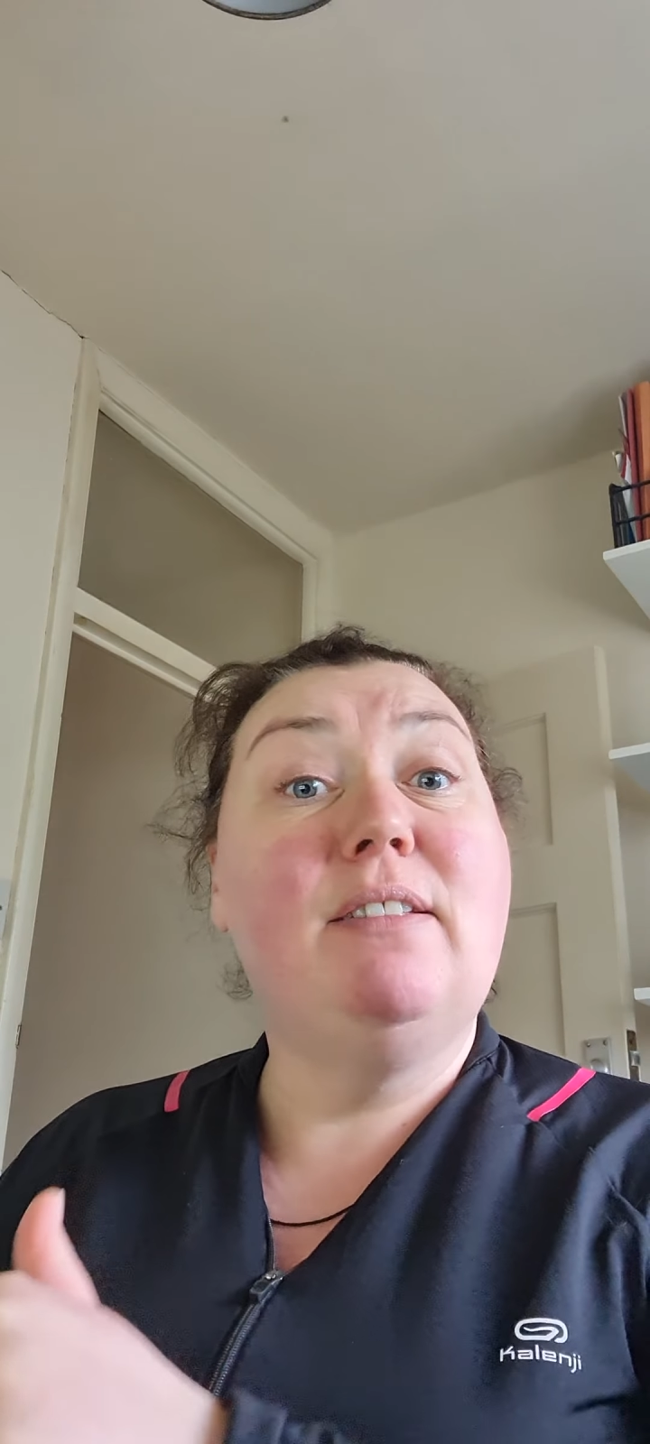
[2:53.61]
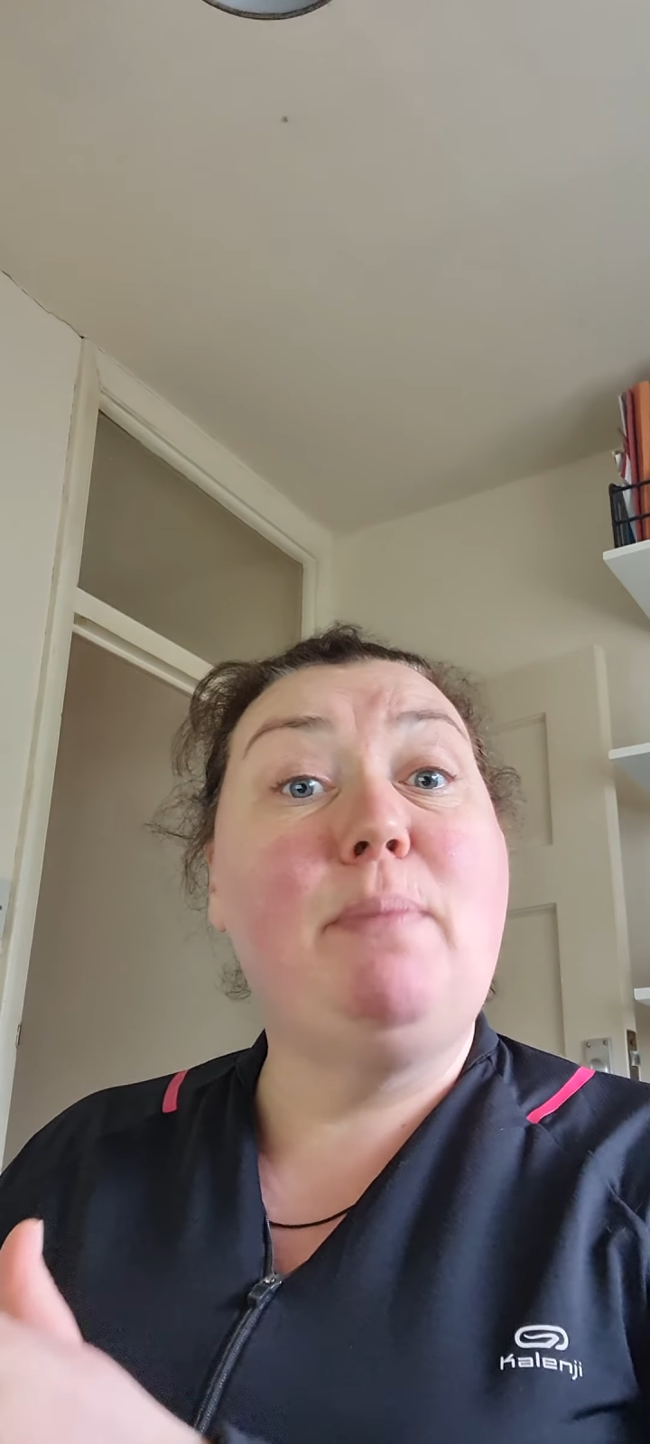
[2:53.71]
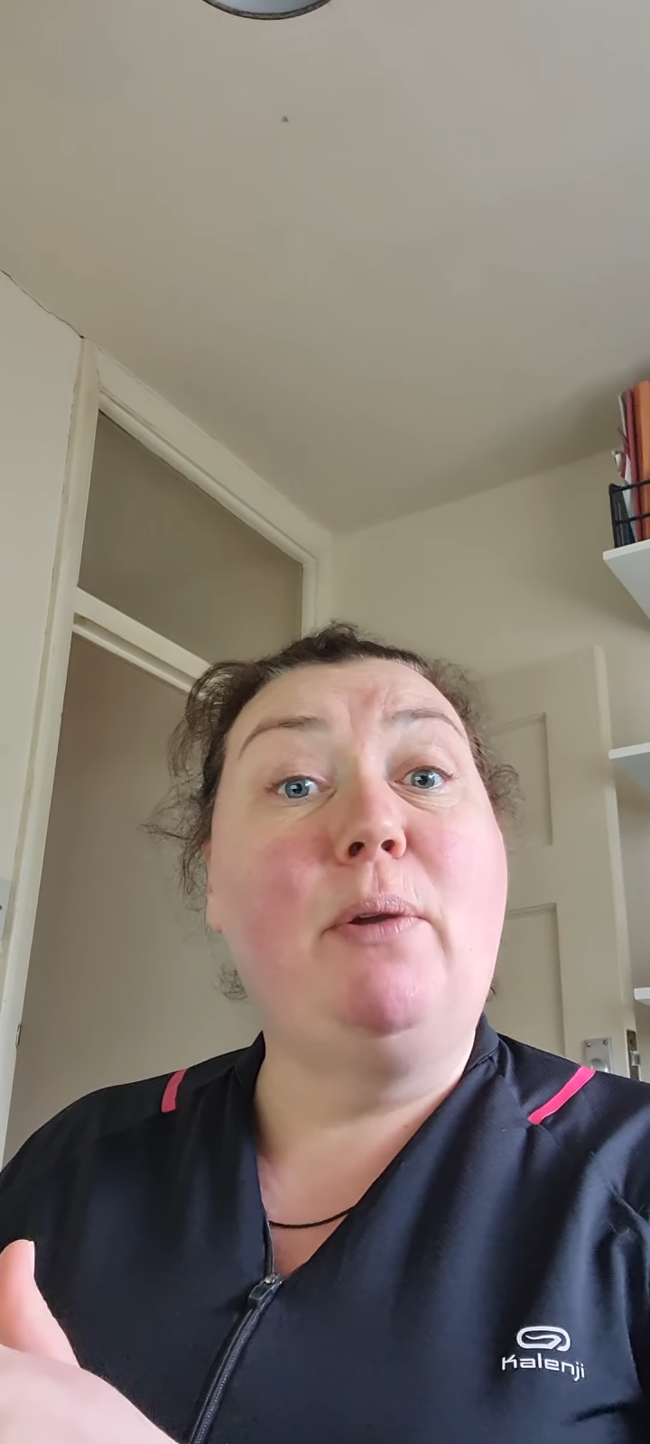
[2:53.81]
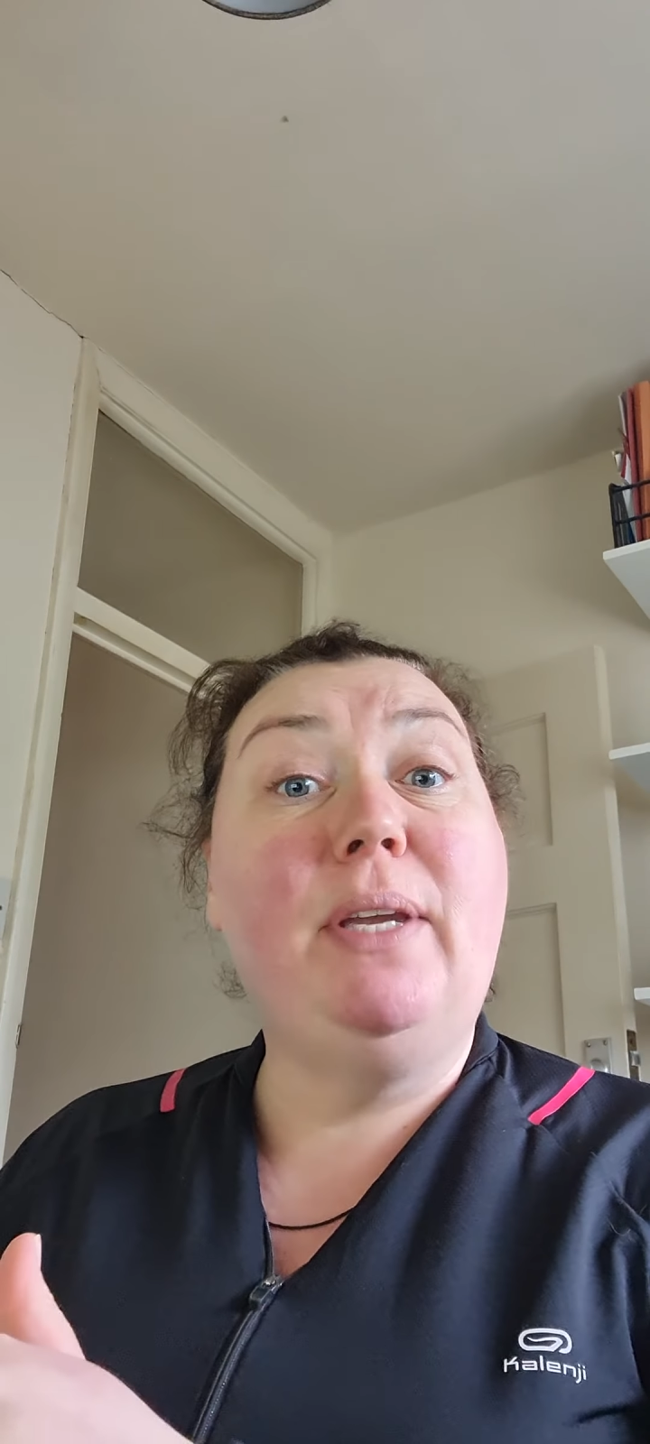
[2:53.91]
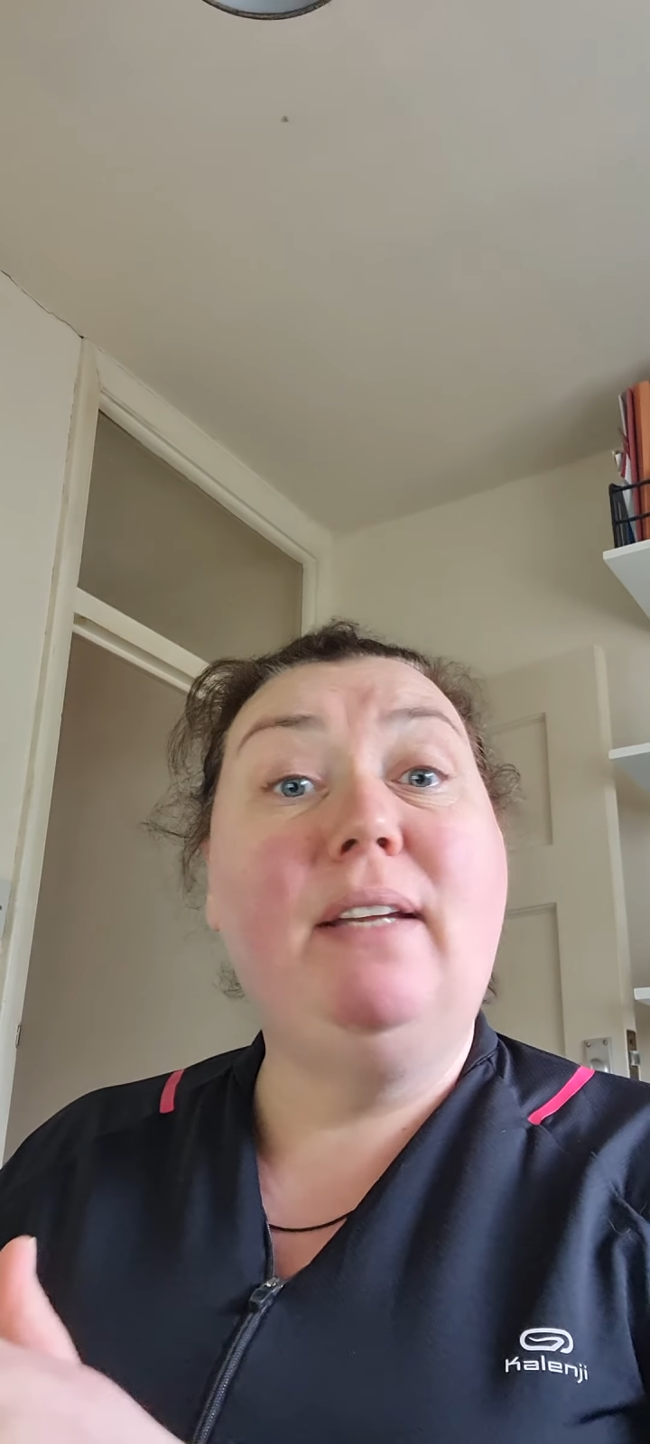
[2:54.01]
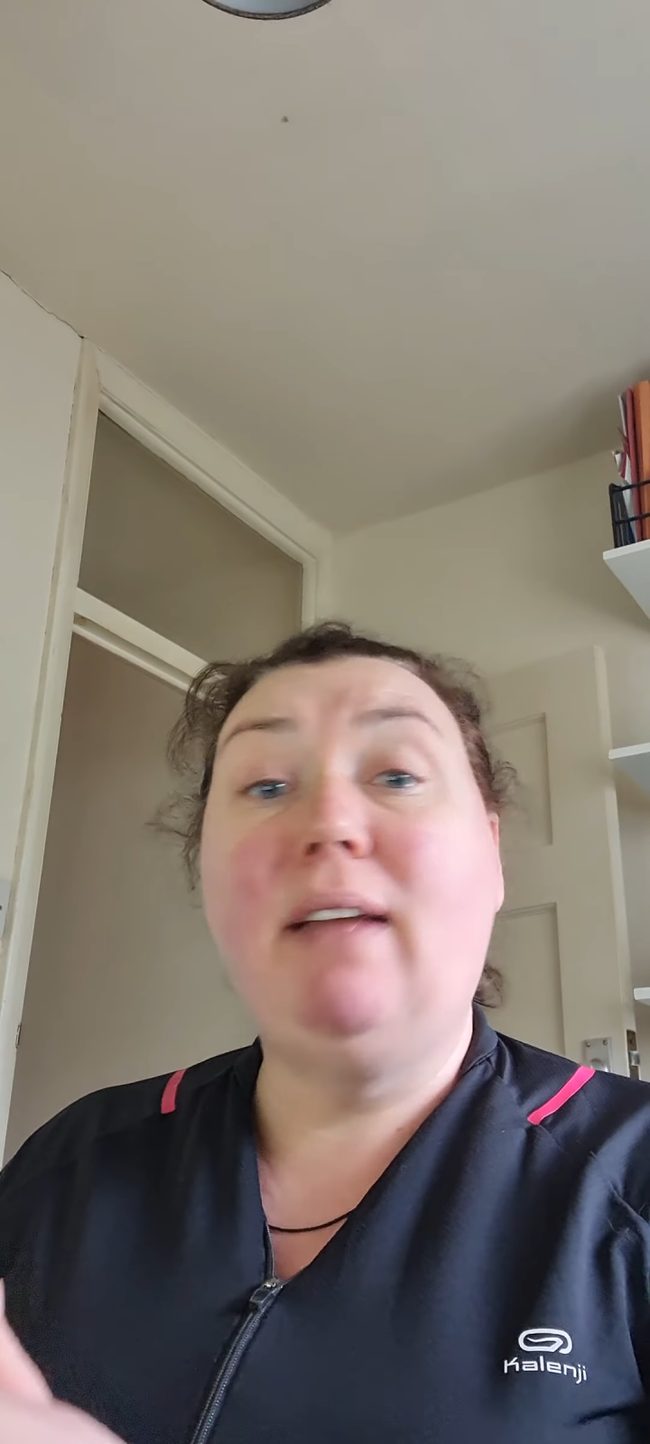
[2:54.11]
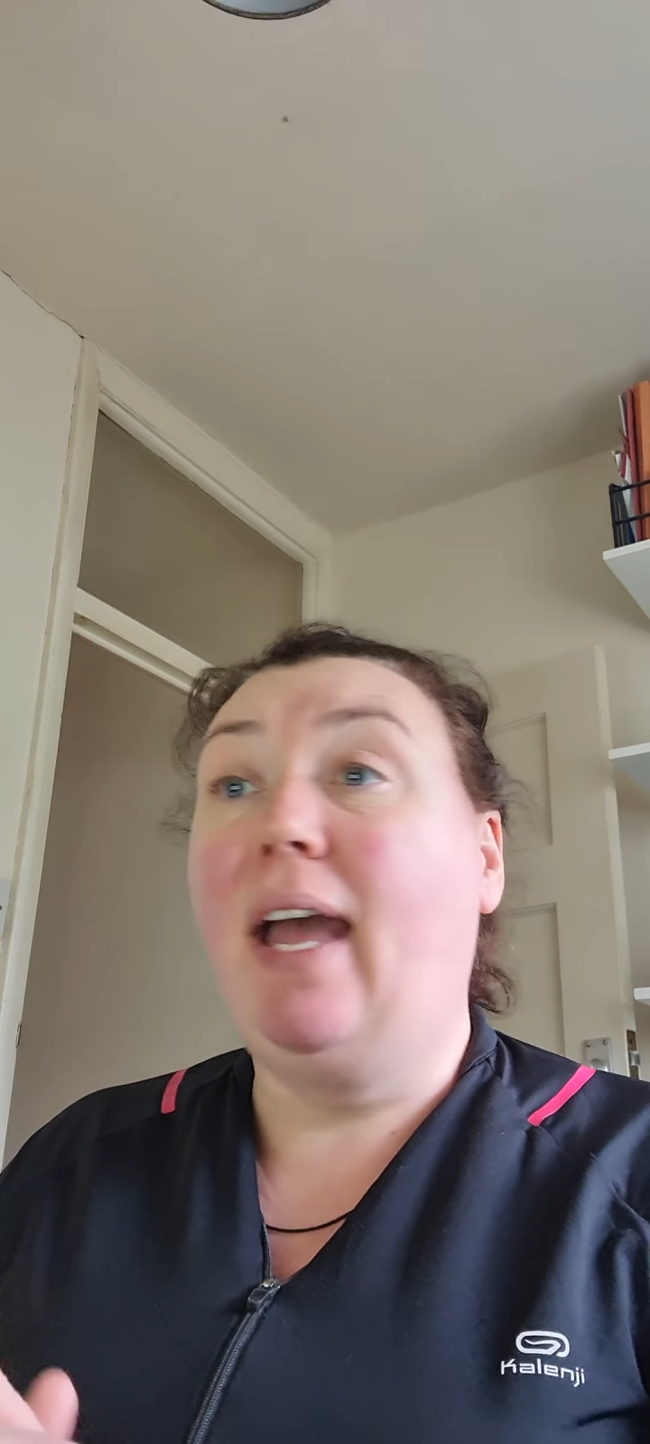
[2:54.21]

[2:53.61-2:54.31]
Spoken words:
smoking,